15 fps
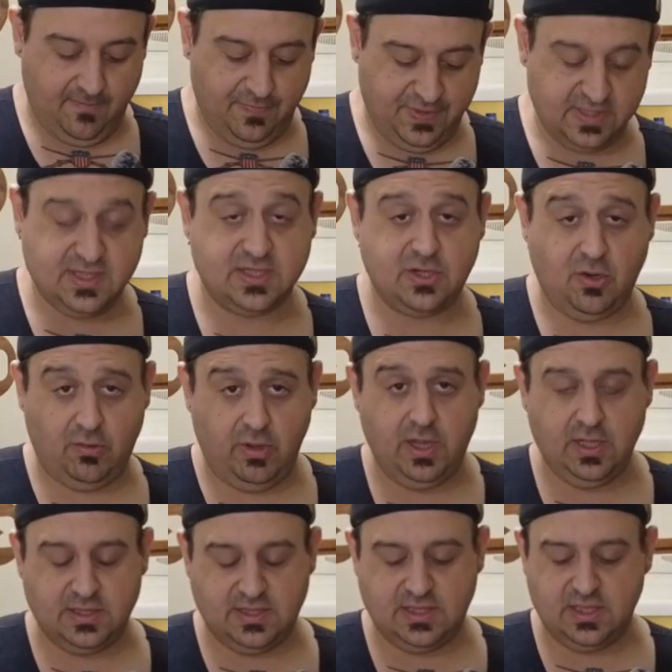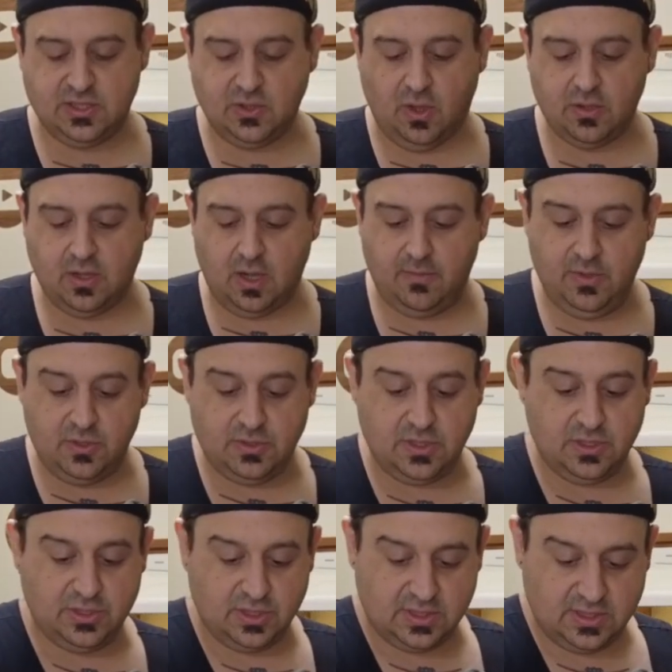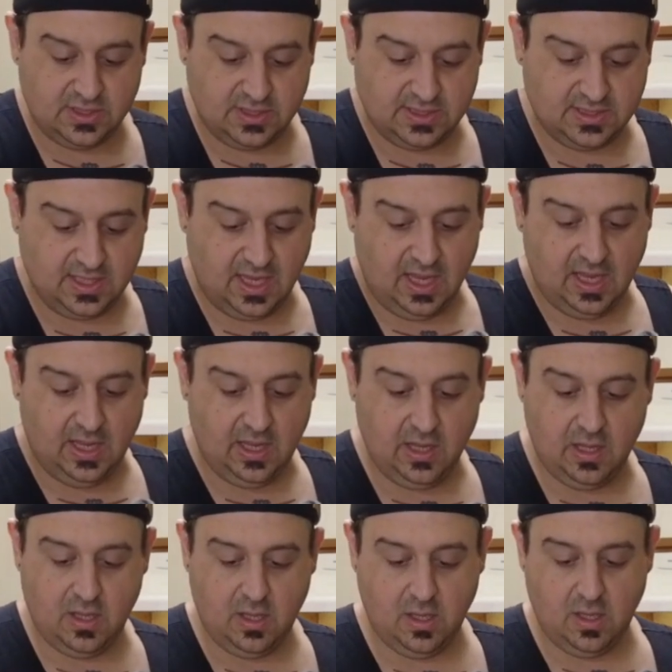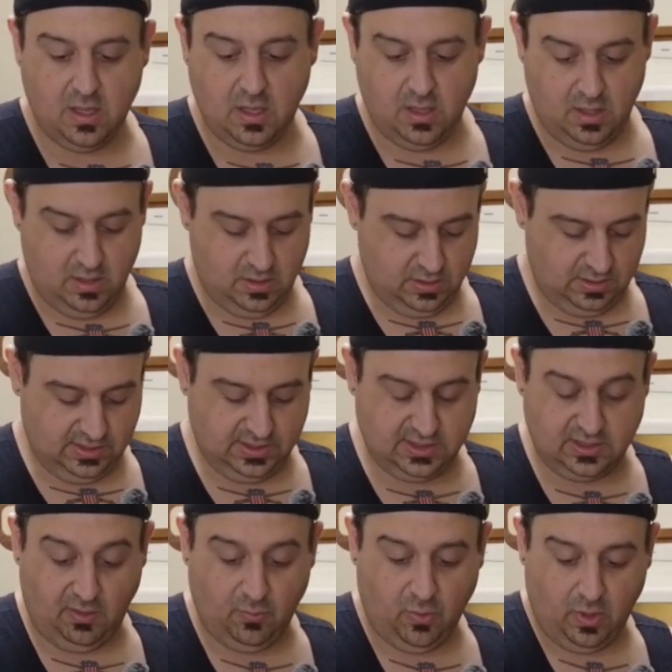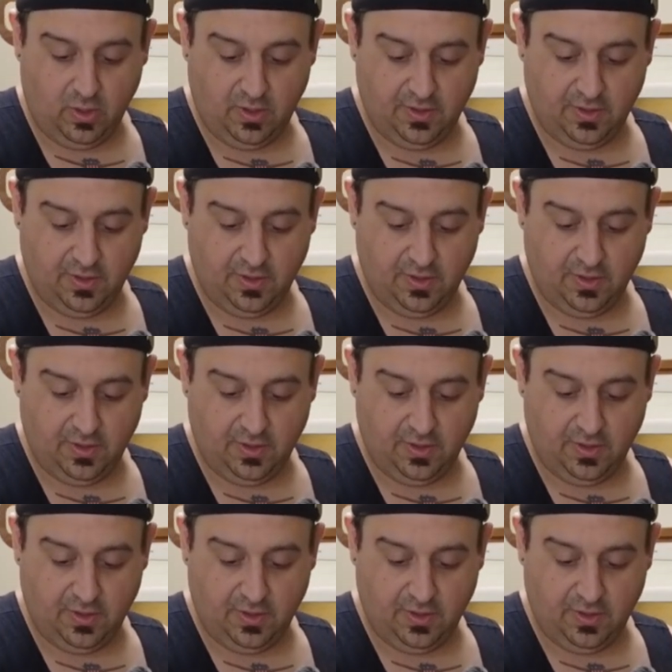This is Korean sea salt that I'm using just to stay somewhat